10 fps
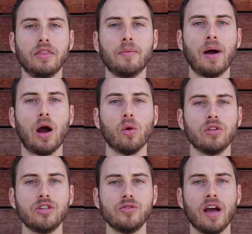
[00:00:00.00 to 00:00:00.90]
The power
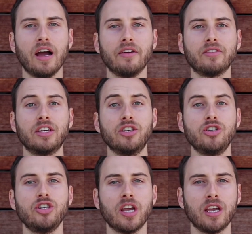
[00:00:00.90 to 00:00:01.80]
that you have can
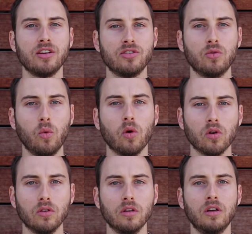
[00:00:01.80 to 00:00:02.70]
change the
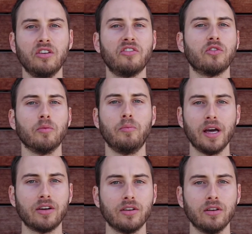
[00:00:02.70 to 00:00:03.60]
world, for
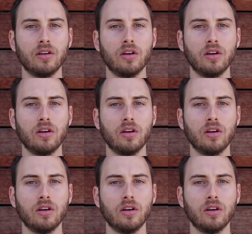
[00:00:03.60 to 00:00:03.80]
better